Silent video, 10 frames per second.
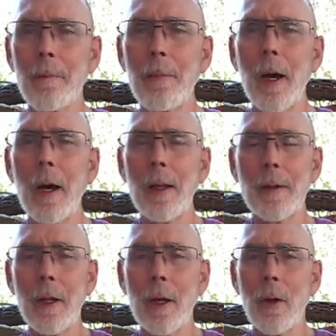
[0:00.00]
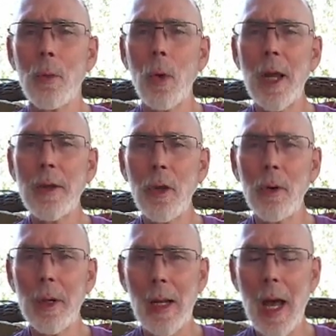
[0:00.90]
But when
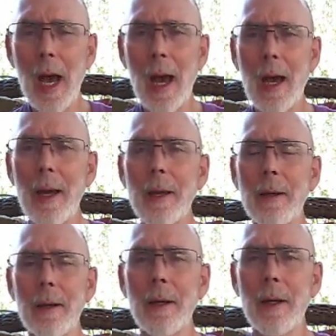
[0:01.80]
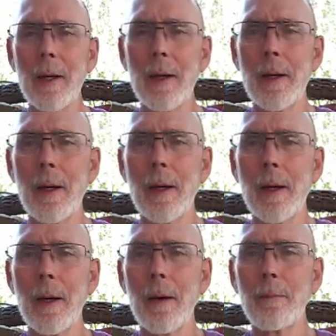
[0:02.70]
you and I,
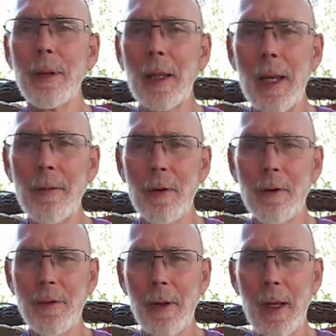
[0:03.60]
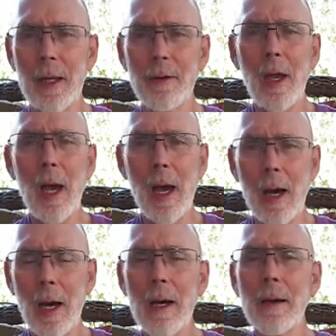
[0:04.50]
believers in
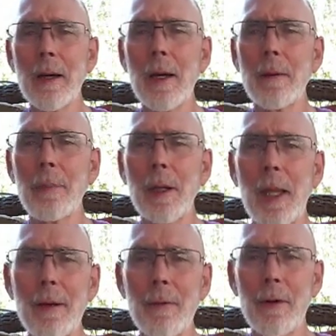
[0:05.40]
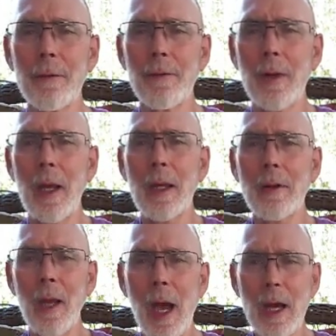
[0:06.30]
Yah, believers
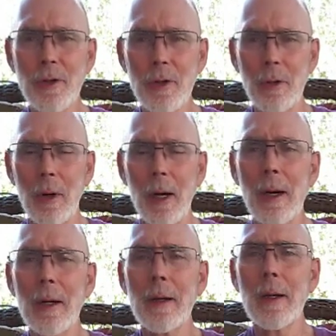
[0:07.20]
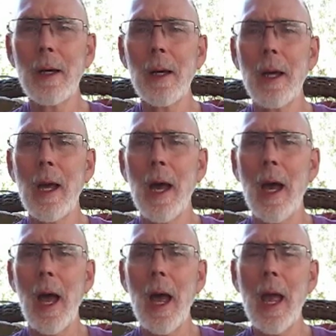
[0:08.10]
in Yahshua,
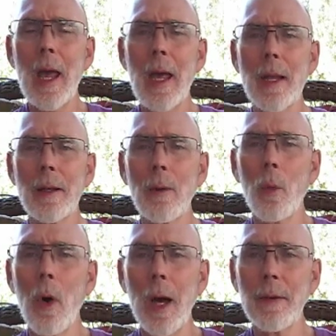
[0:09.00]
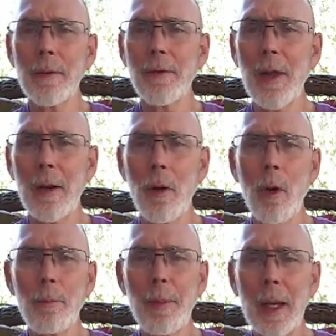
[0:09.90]
and ones that are
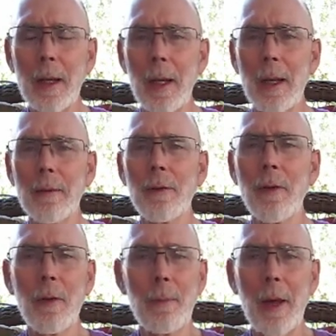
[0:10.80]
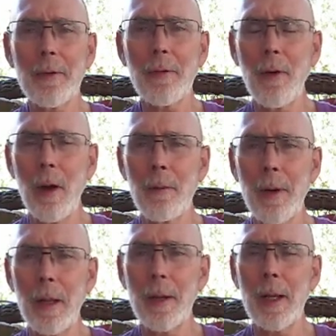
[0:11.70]
obedient to the best of our
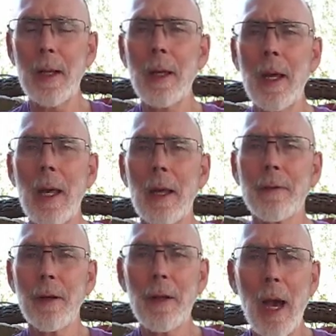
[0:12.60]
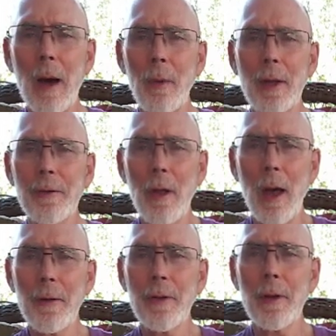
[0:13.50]
ability, to Yahweh's
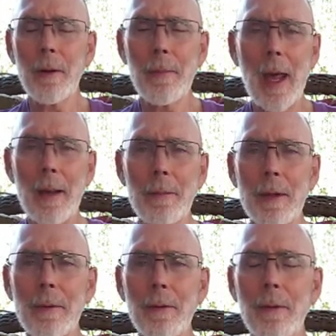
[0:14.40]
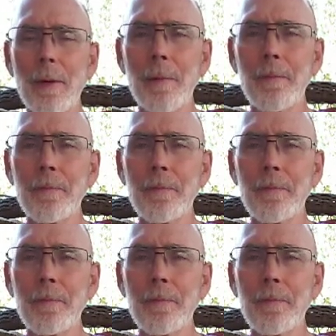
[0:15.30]
laws and commandments,